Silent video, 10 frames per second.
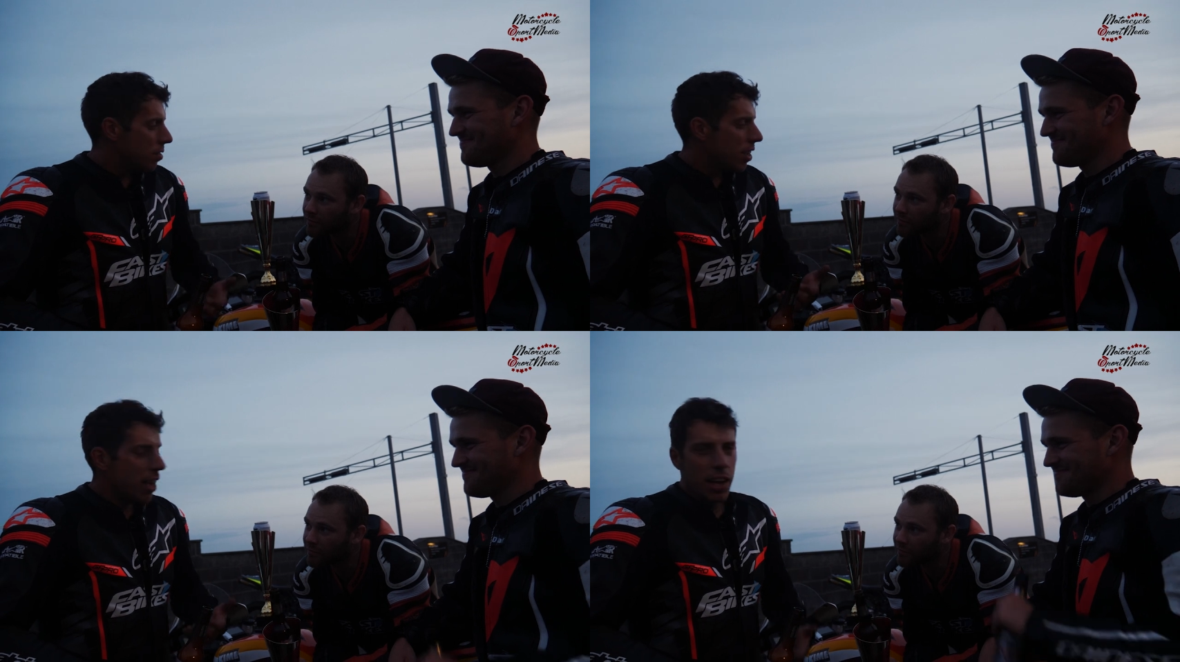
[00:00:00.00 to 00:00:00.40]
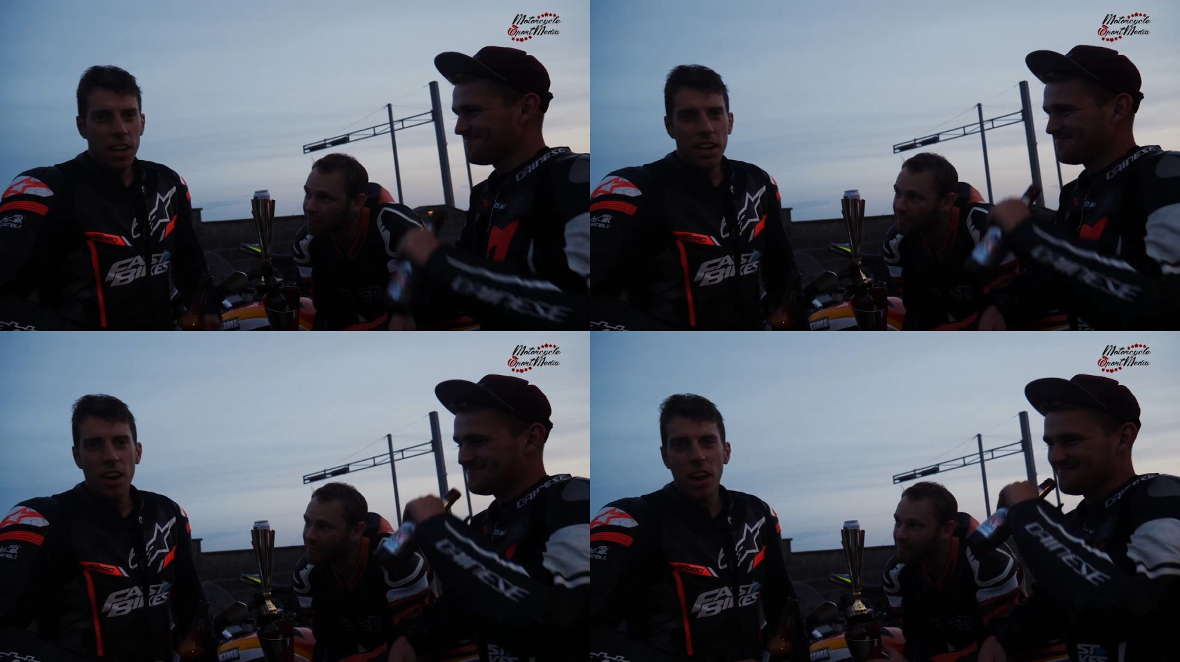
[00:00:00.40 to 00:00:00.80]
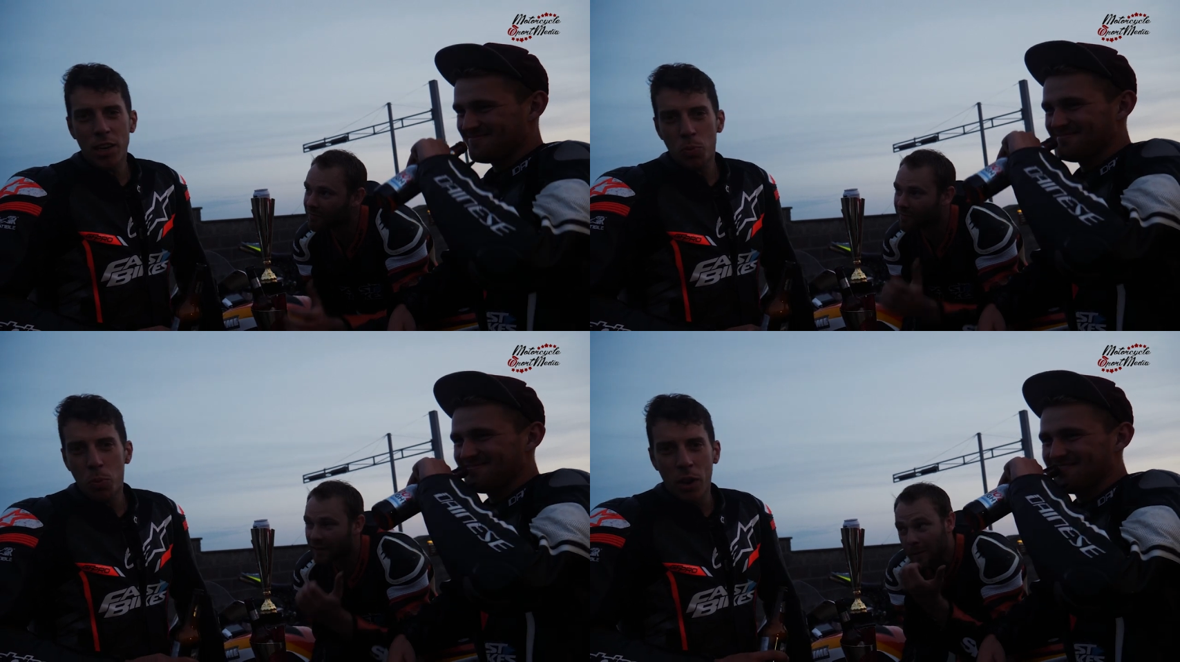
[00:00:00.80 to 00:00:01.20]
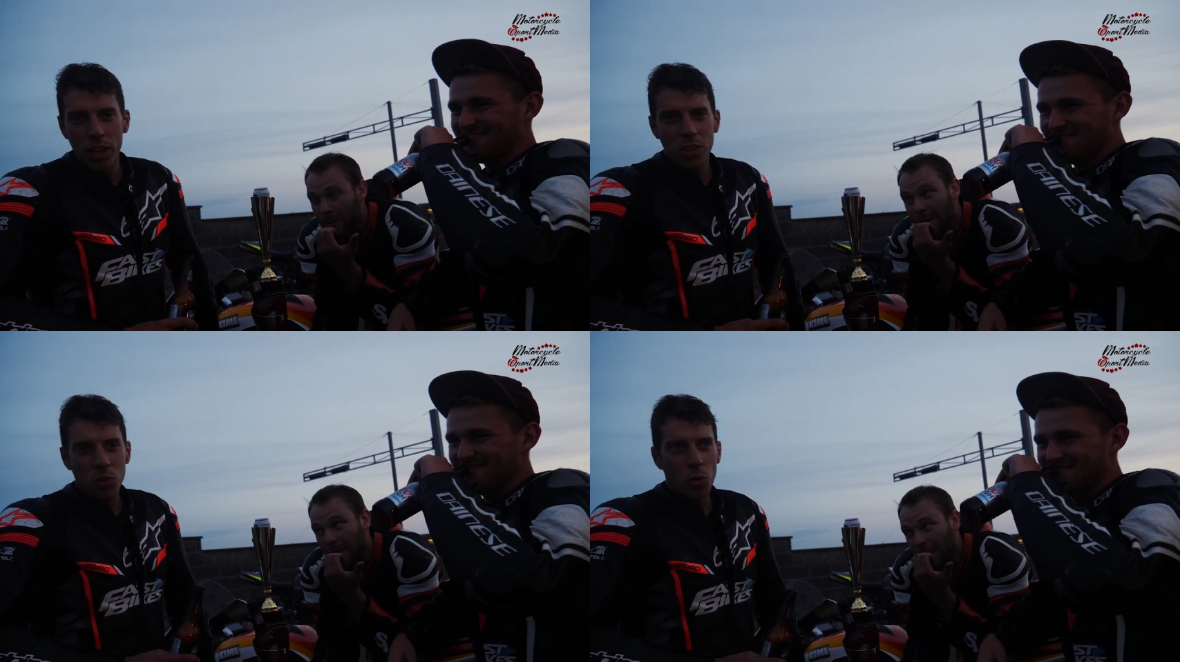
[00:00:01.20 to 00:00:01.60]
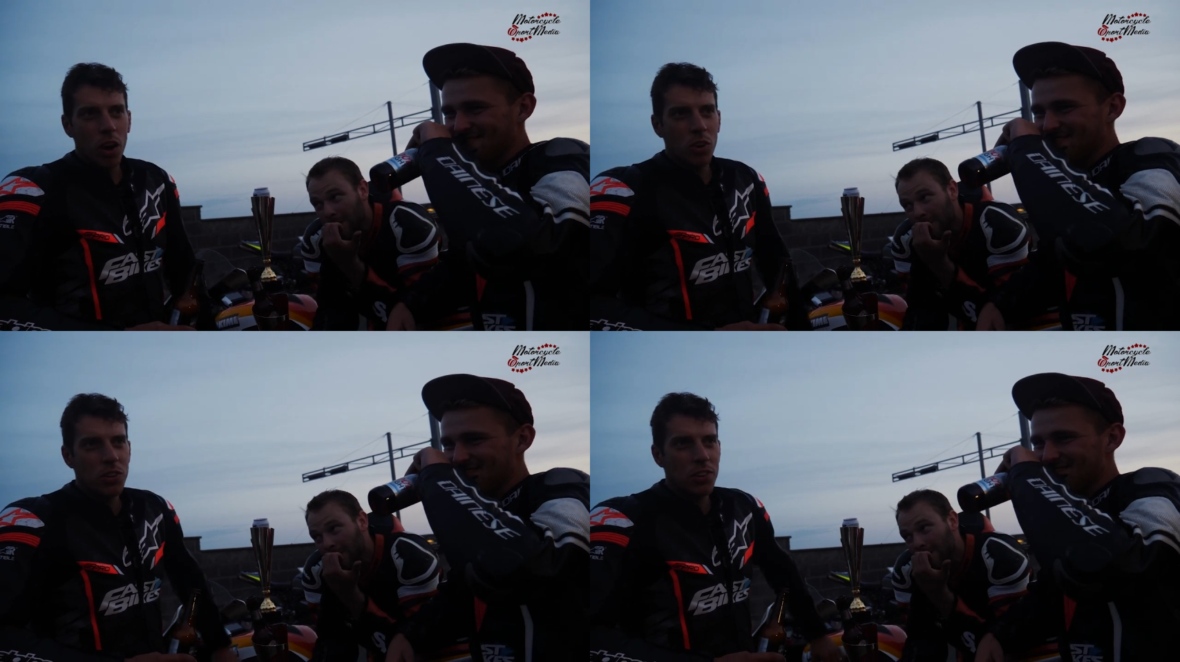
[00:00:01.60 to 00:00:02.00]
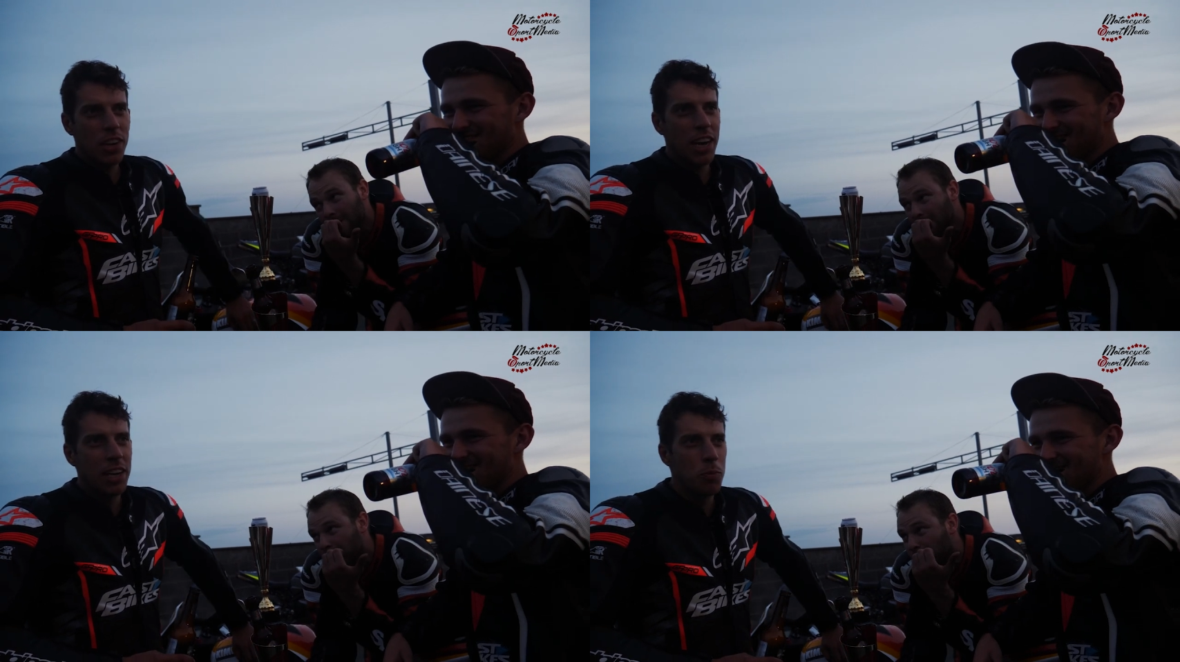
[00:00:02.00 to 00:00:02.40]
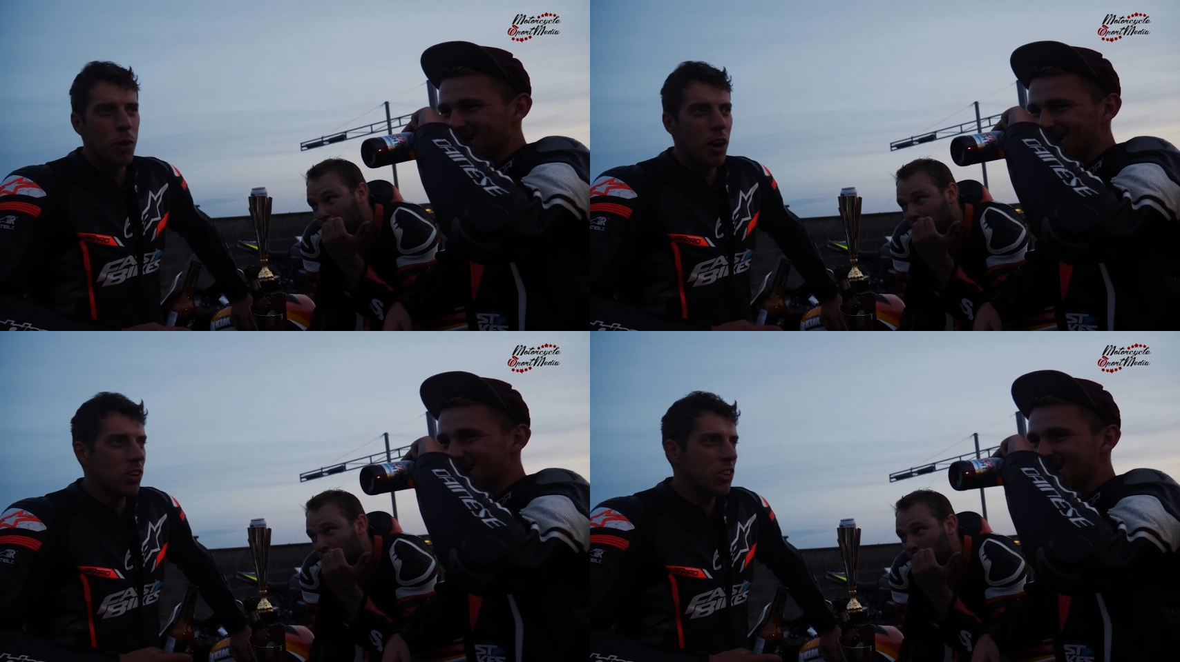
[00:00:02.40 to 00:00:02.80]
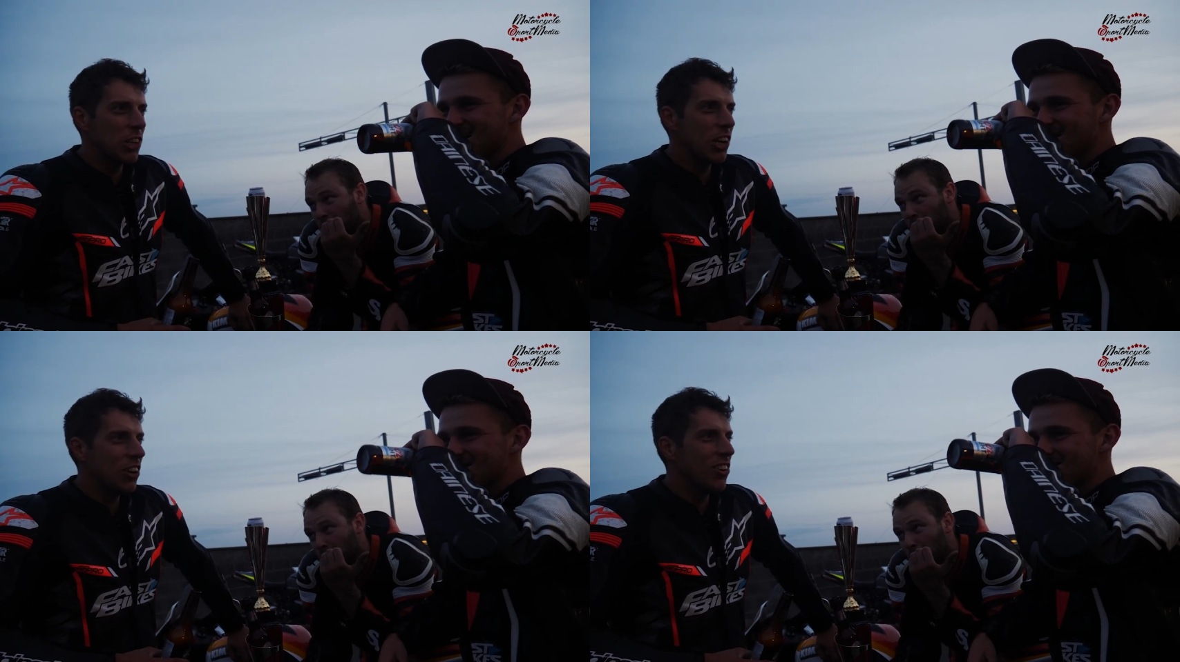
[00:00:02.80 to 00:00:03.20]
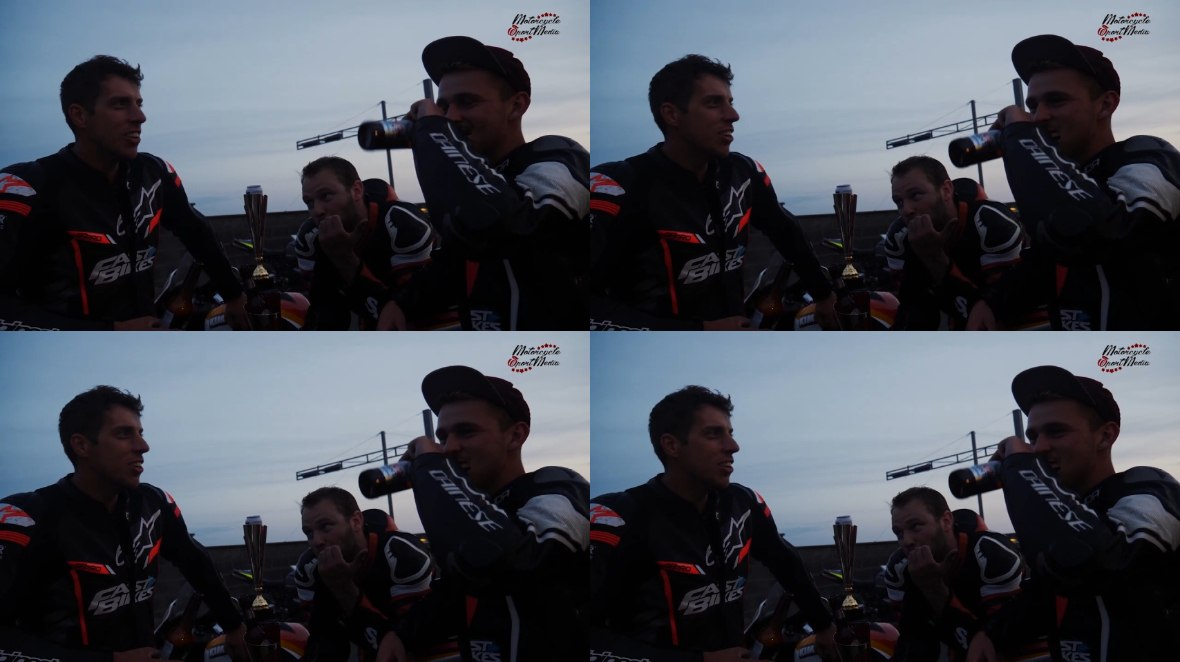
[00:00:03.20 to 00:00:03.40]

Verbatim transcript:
Speaker 1: yeah, I had a pull in as well because I had a handlebar issue